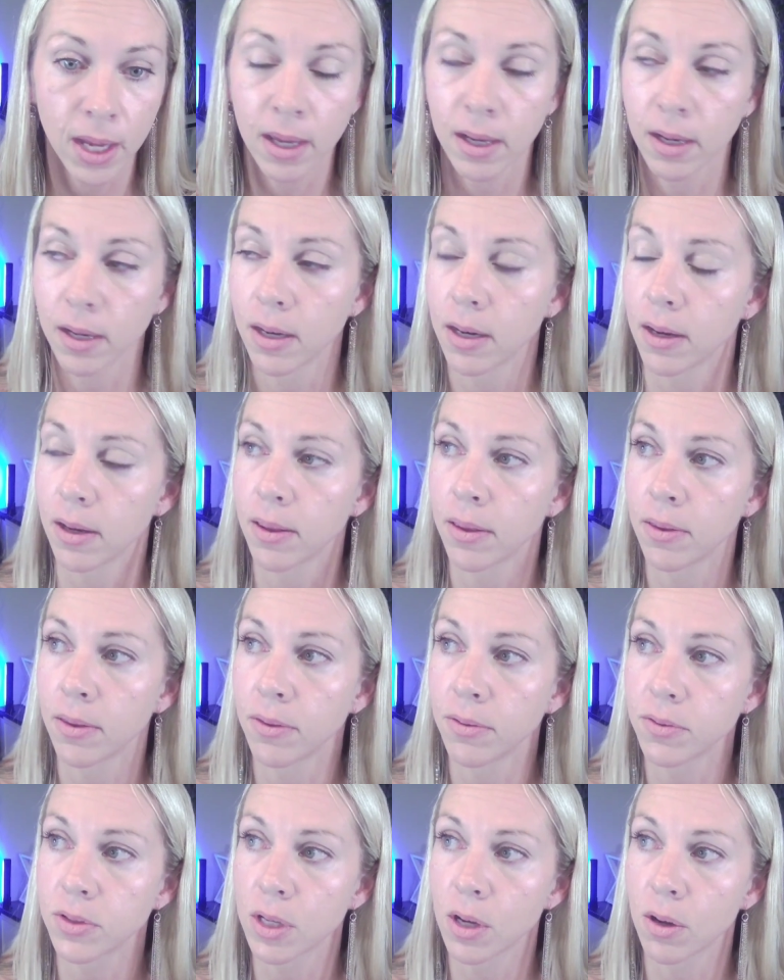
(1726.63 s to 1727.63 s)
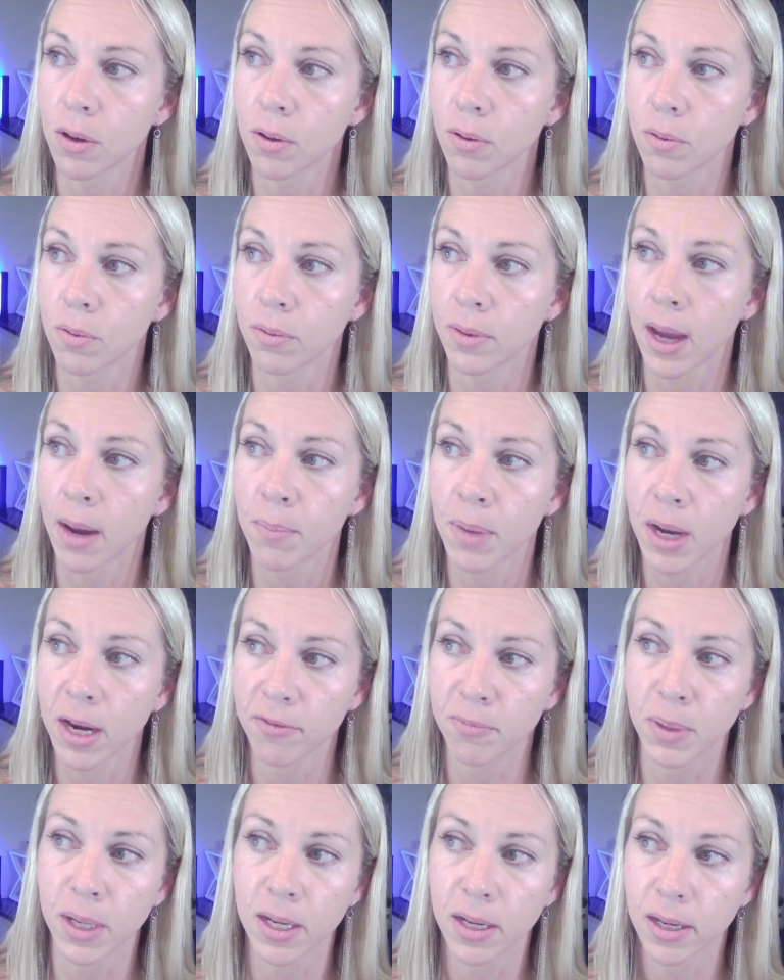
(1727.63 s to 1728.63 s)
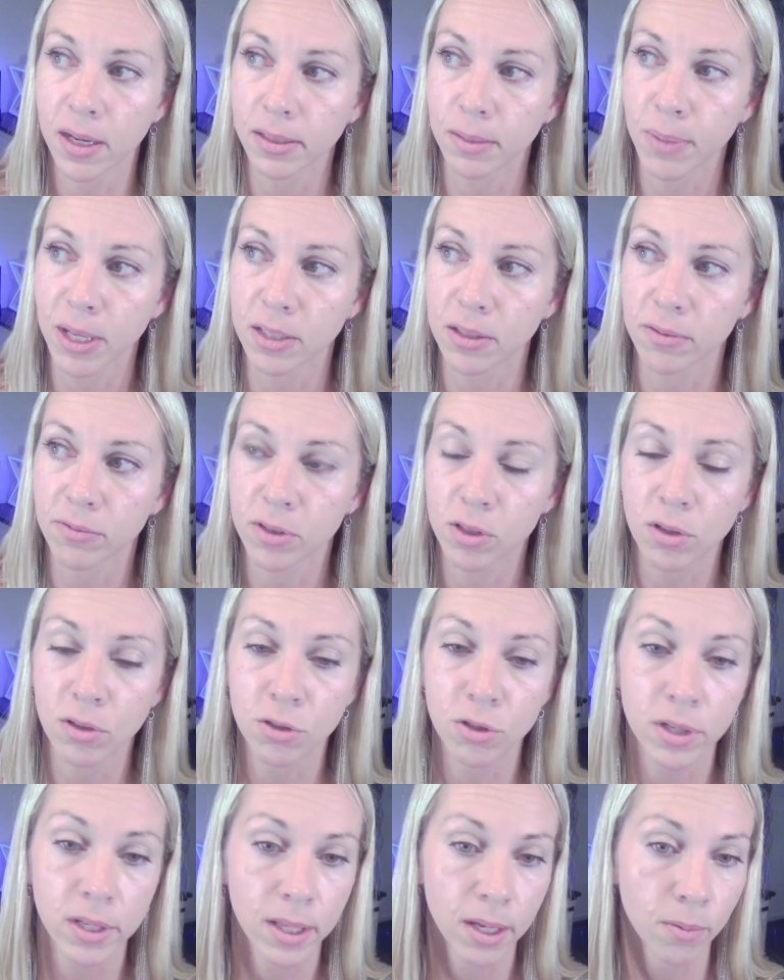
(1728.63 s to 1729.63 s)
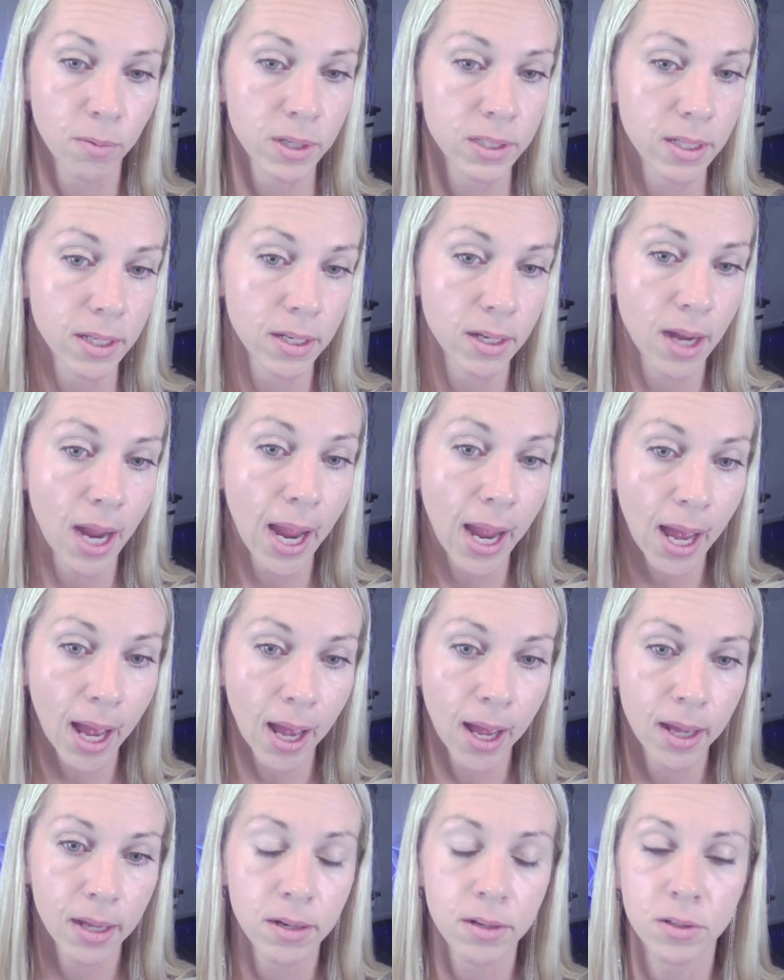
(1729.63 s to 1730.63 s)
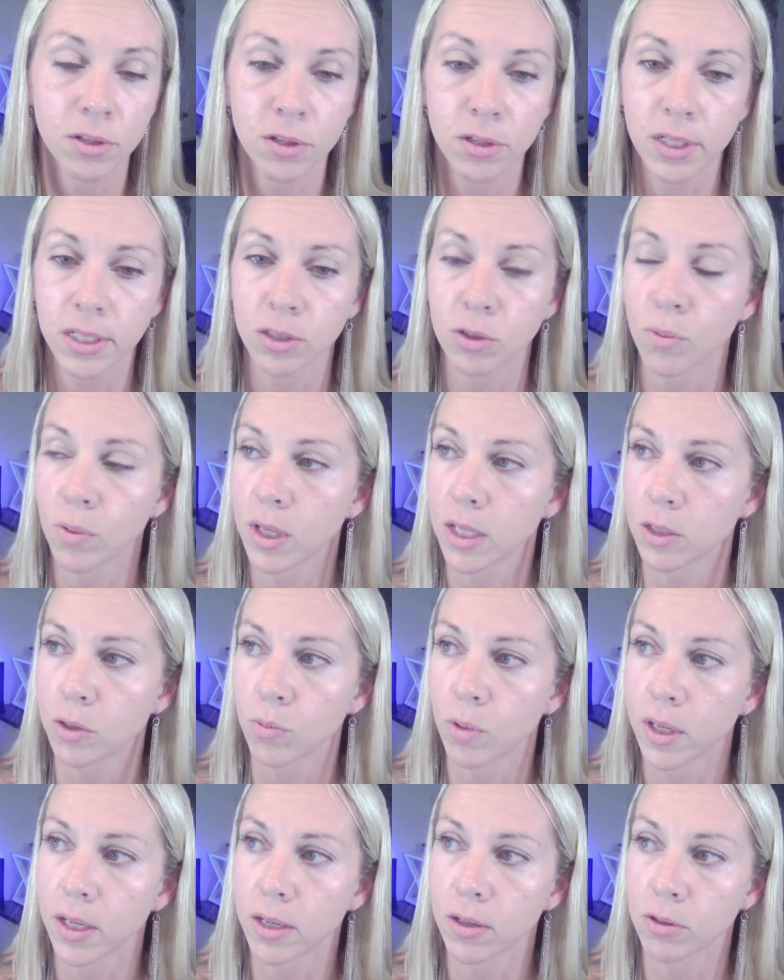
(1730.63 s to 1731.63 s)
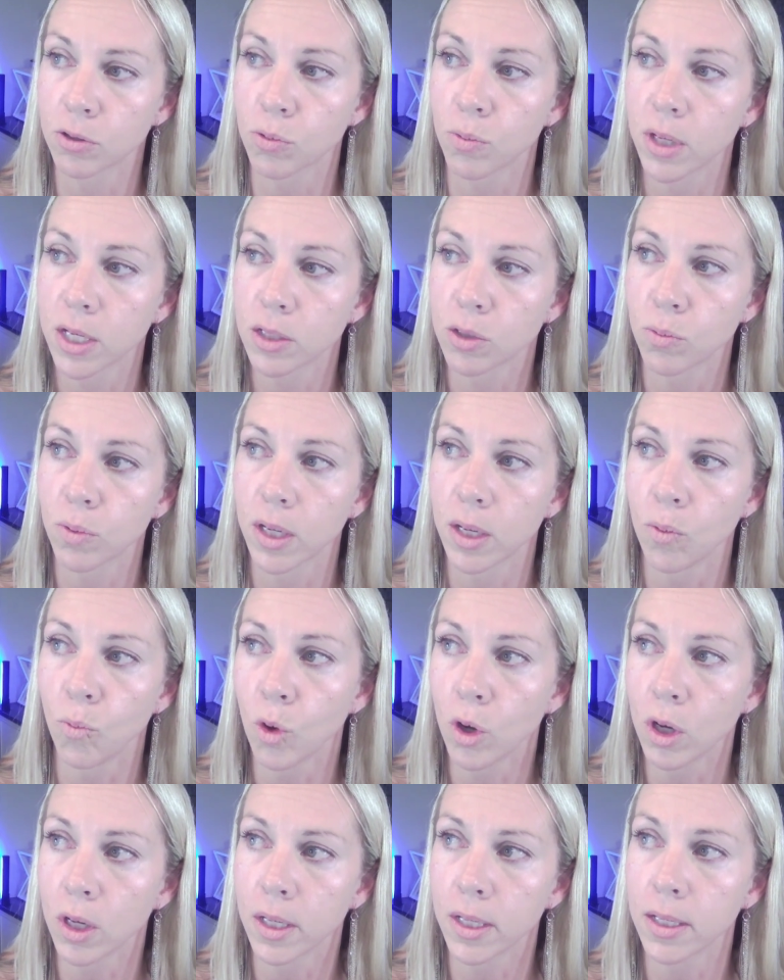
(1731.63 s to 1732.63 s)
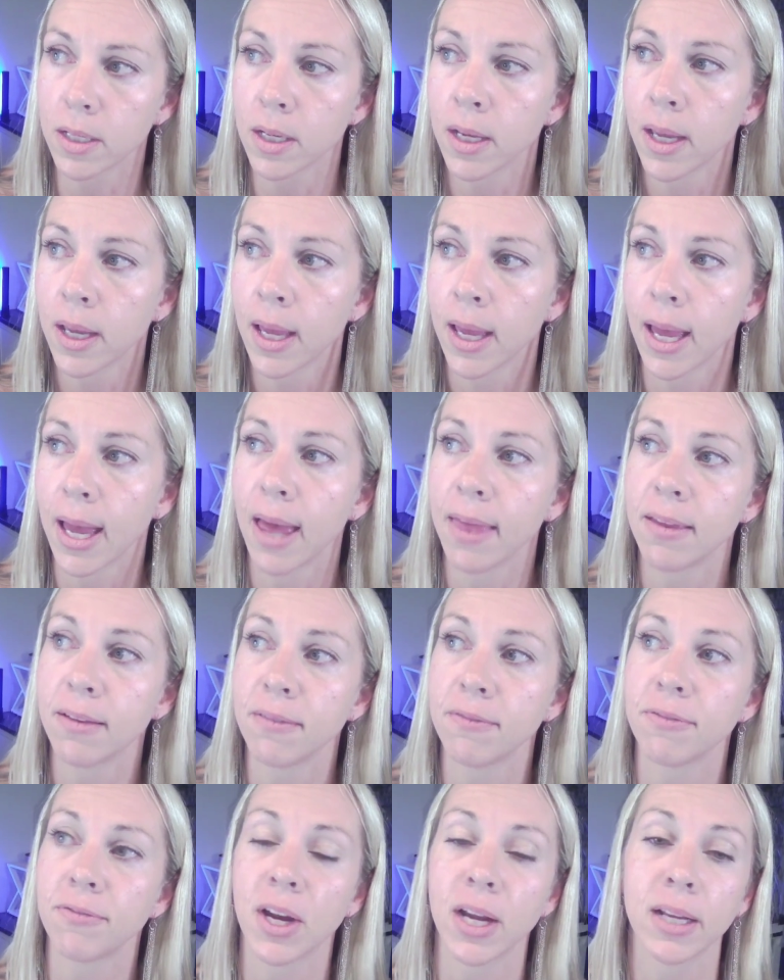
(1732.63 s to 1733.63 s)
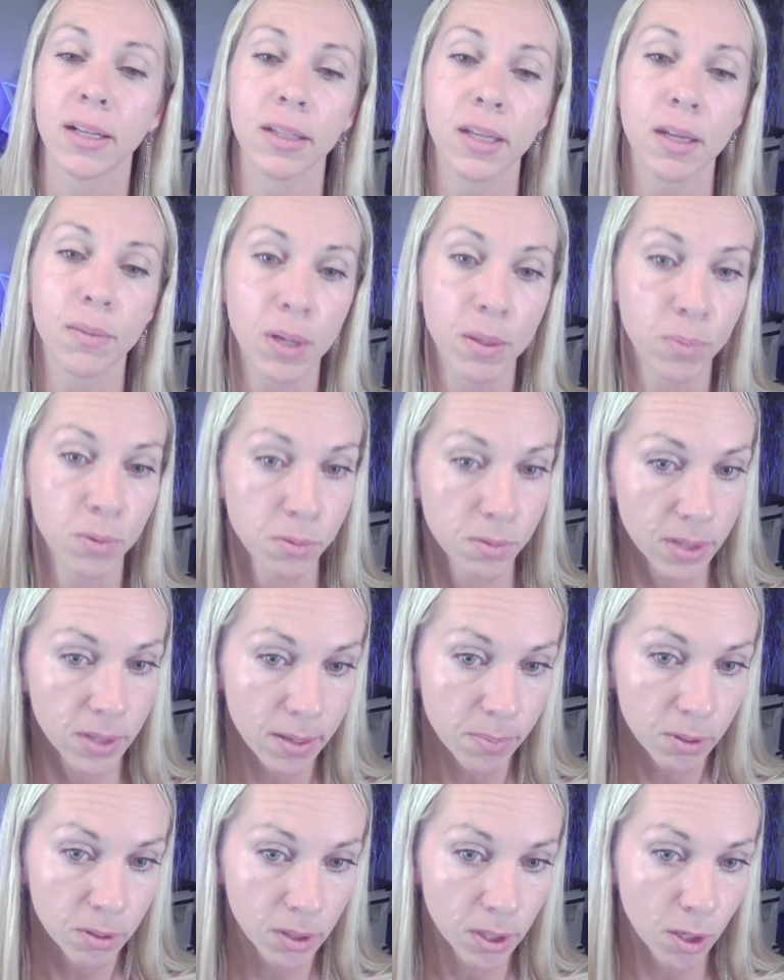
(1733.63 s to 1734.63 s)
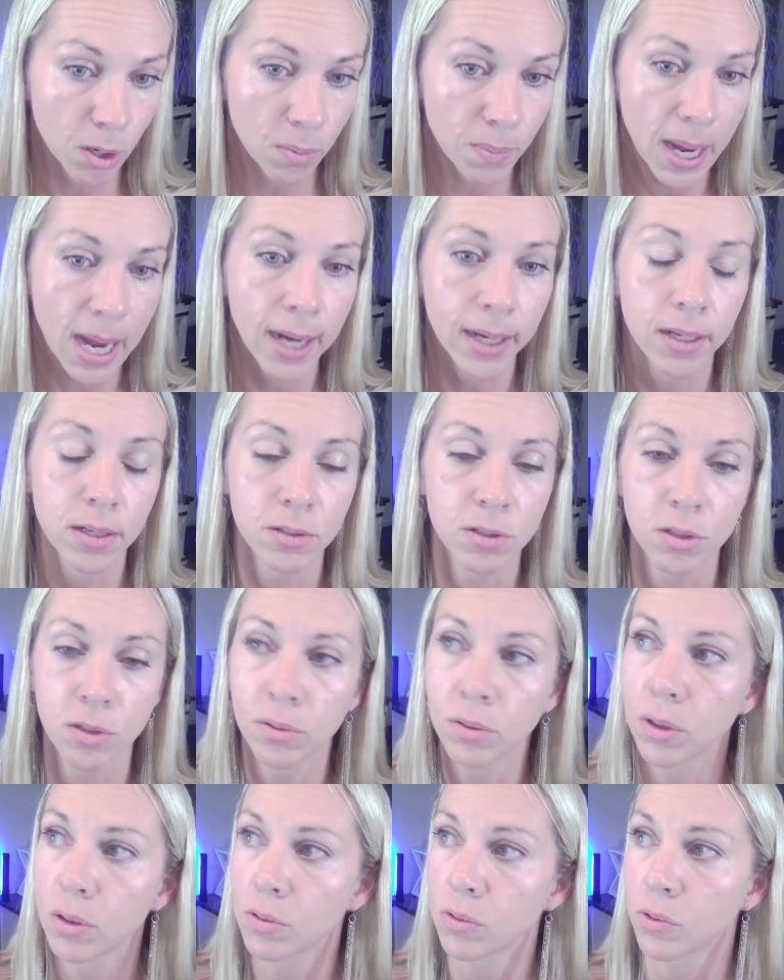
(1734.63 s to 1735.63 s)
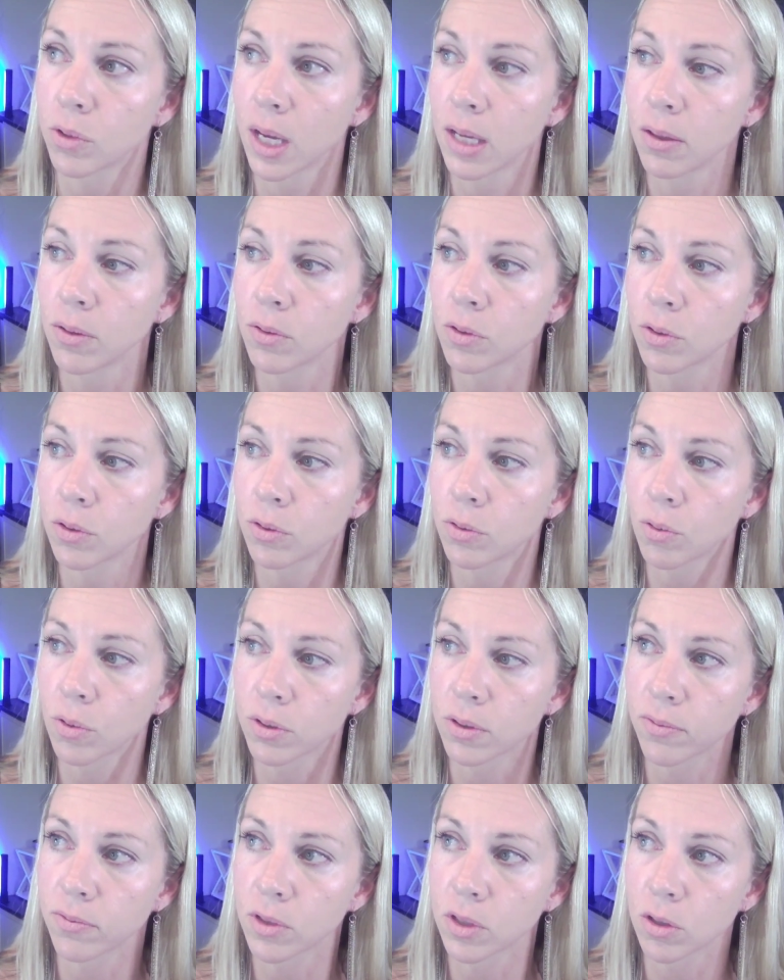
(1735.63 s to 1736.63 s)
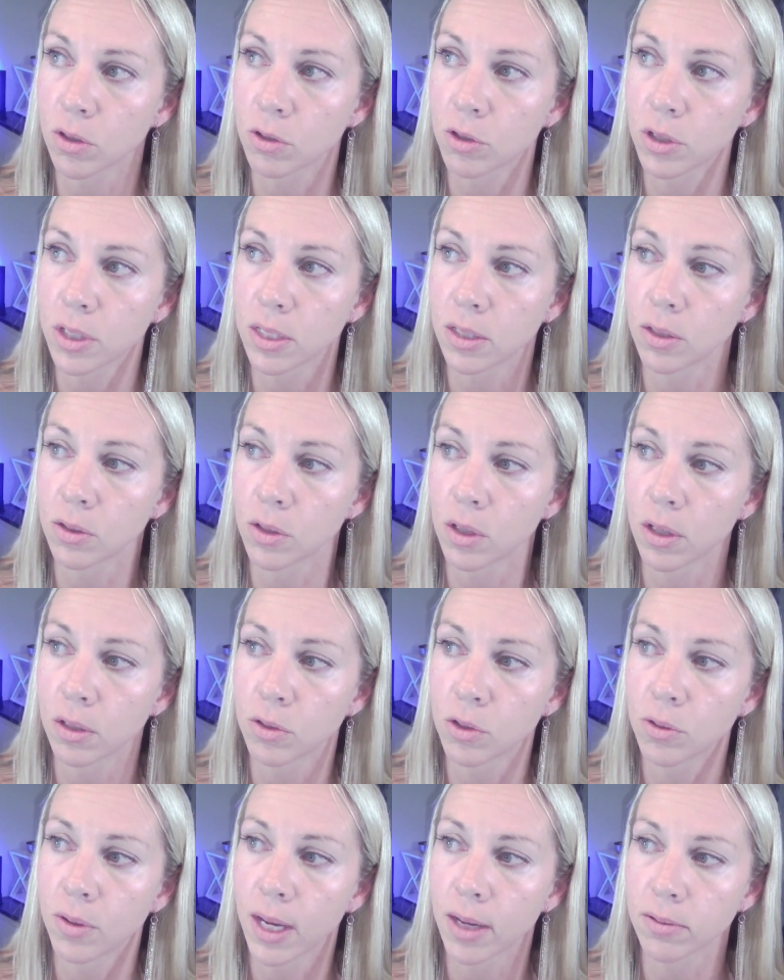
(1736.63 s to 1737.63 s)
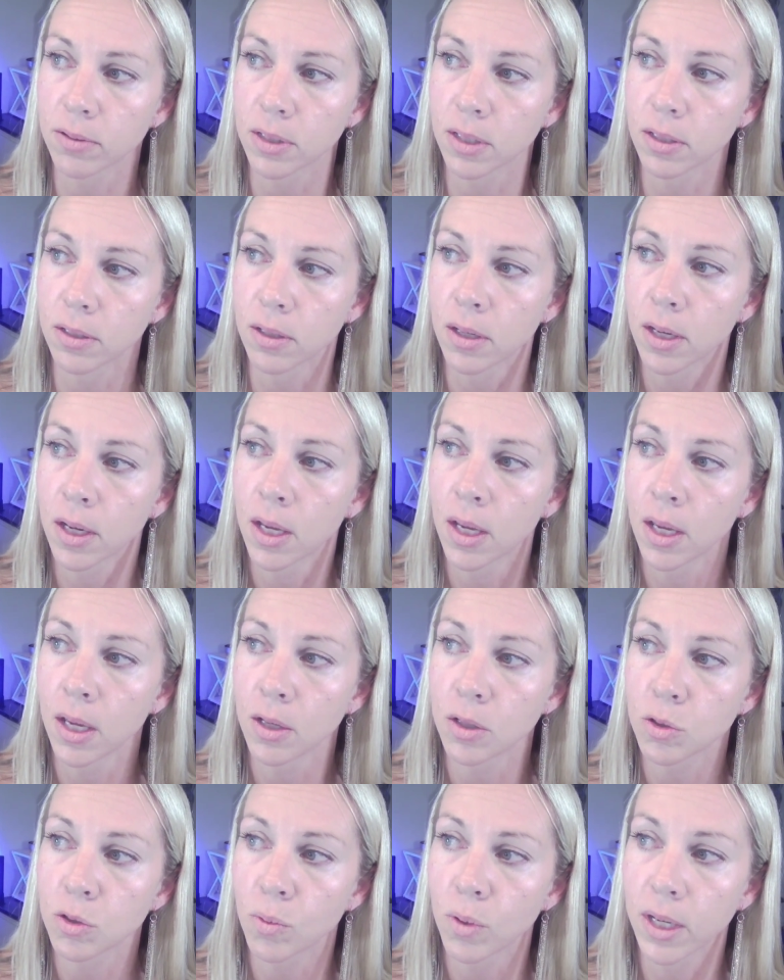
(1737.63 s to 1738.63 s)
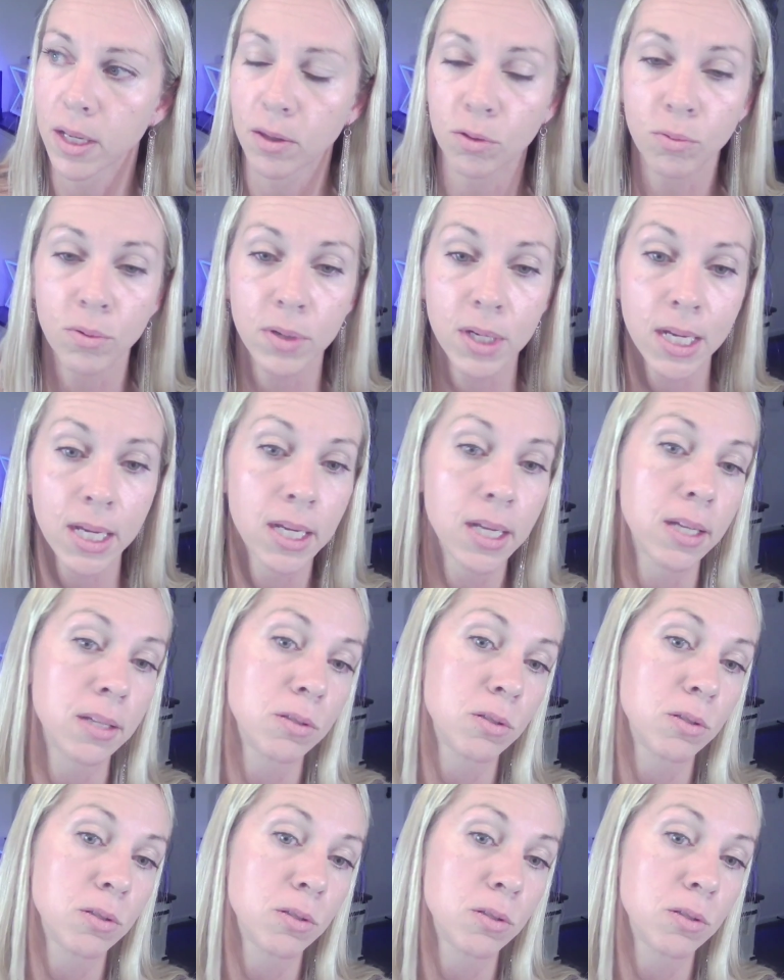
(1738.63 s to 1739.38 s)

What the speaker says: And so that might have been an expensive surgery that wasn't had during 2020 or 2021. And then finally people were able to go back and do those sorts of surgeries in 2023.